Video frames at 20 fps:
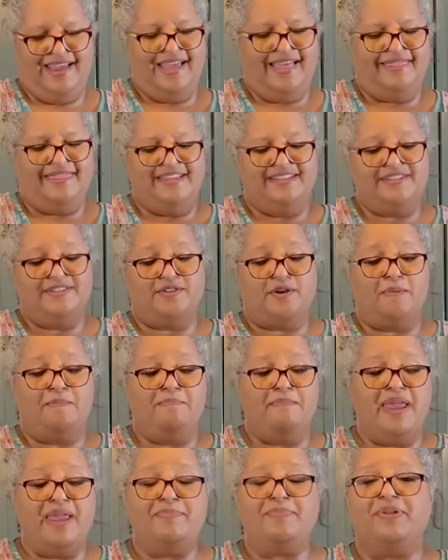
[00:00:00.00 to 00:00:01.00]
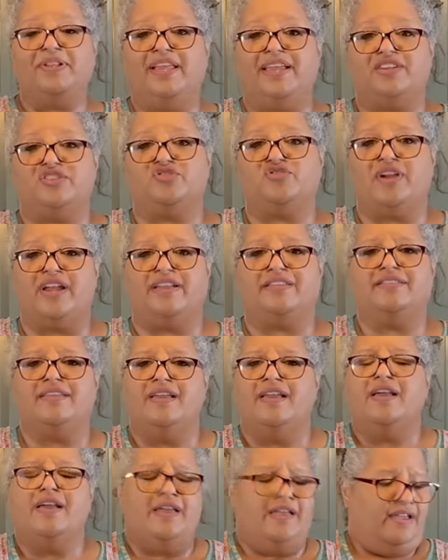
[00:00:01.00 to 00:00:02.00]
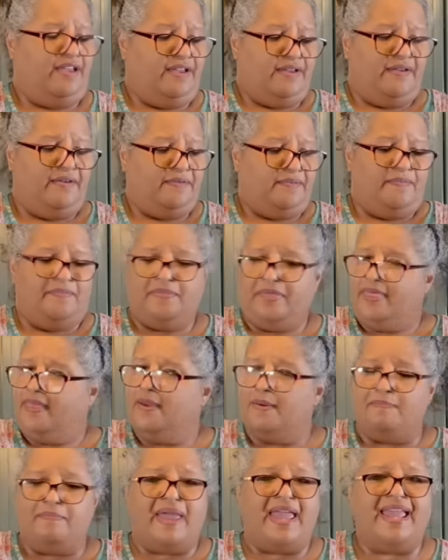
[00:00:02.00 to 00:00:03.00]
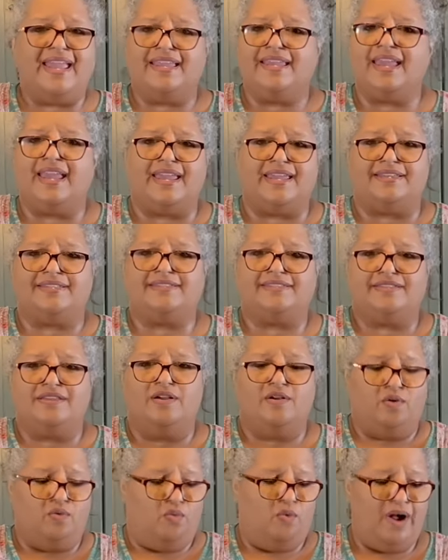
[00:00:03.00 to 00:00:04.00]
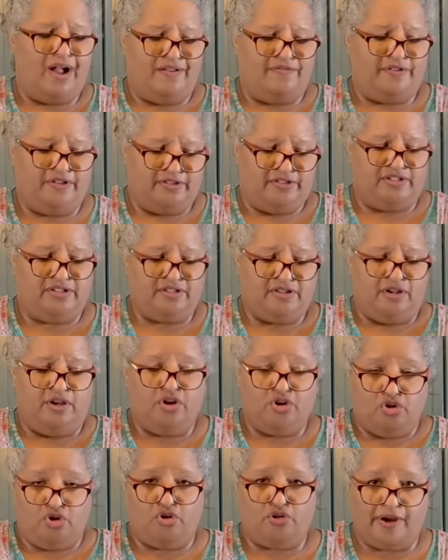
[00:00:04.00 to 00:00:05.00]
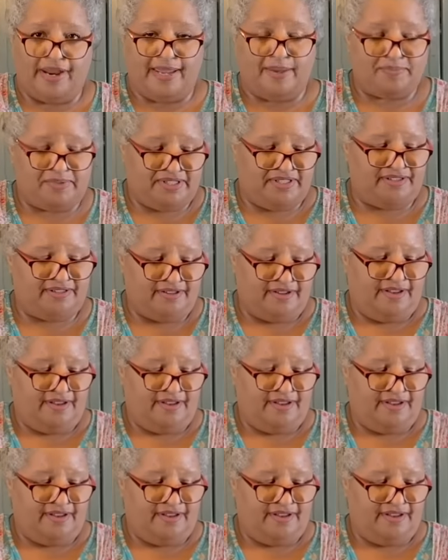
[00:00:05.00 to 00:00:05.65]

This is our maple extract. Pancakes, waffles, crepes.